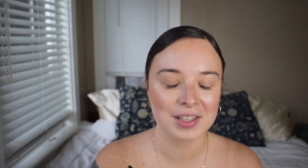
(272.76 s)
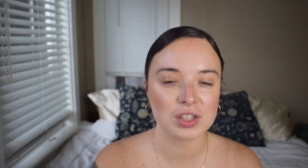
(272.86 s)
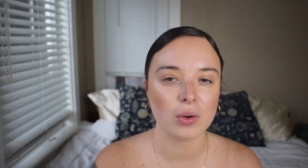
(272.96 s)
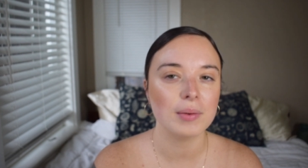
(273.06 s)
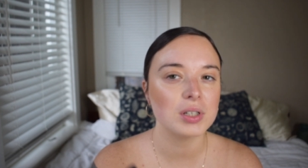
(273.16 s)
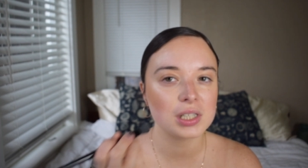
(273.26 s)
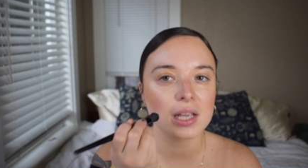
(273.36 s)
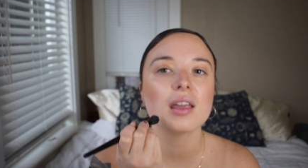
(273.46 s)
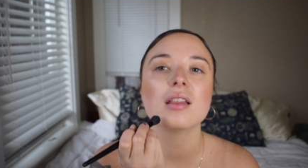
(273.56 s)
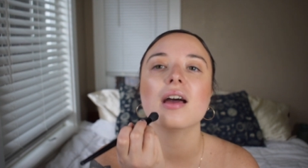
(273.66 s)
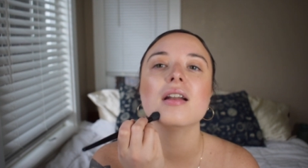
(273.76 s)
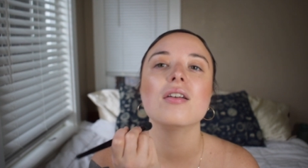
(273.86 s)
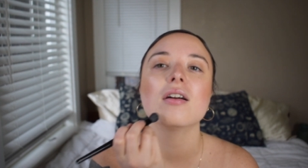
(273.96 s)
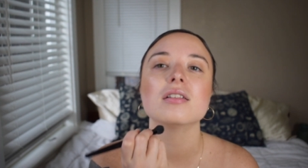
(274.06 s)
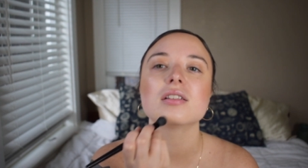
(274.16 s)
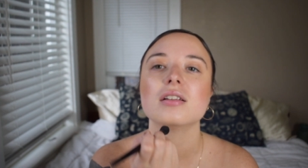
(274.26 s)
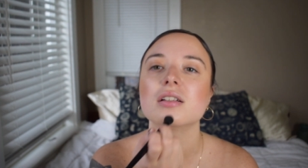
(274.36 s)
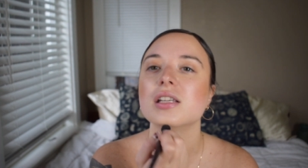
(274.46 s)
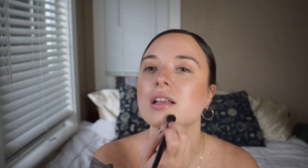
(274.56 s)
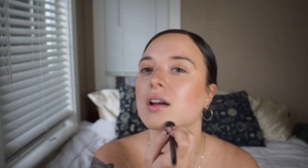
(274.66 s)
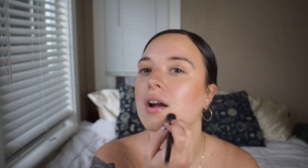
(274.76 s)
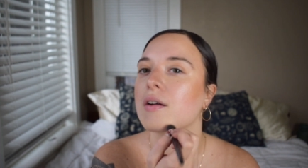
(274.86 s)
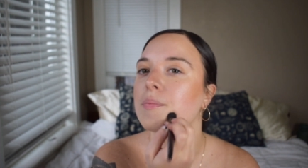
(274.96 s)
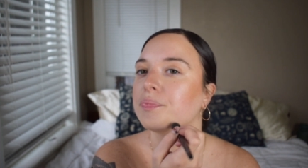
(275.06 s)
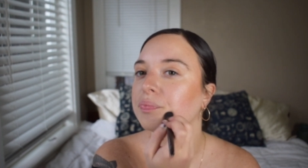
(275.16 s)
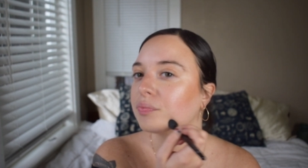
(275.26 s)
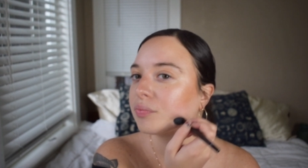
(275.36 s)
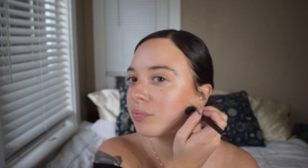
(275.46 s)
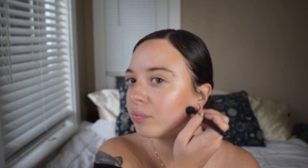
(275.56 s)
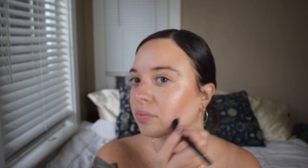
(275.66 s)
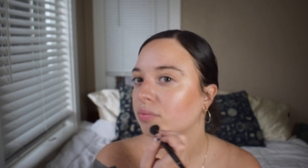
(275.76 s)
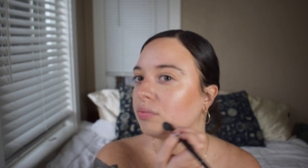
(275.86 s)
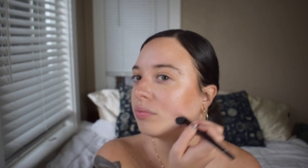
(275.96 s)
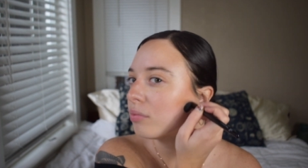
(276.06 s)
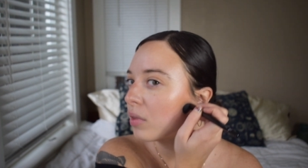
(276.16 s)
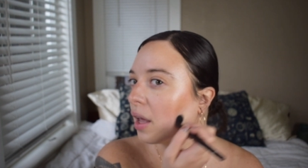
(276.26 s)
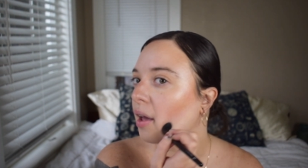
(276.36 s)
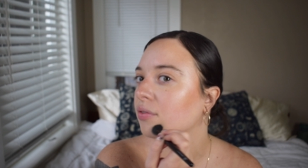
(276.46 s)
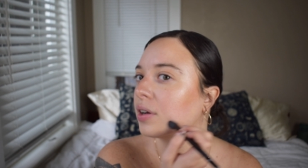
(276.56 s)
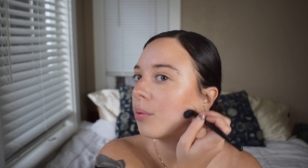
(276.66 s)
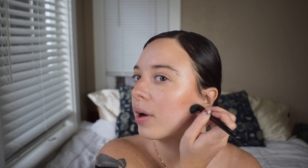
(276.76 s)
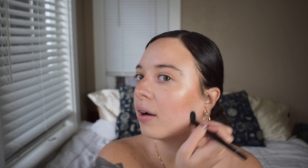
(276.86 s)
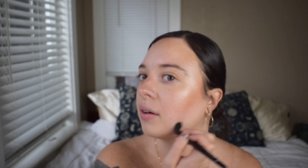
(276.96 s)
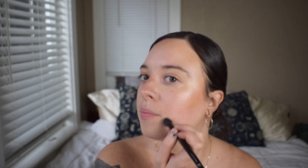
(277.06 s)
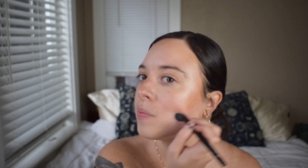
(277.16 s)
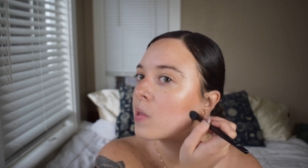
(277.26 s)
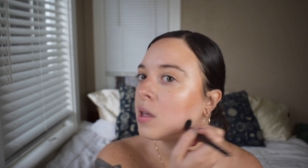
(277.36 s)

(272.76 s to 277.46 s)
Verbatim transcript: so I'm just taking that NARS concealer everywhere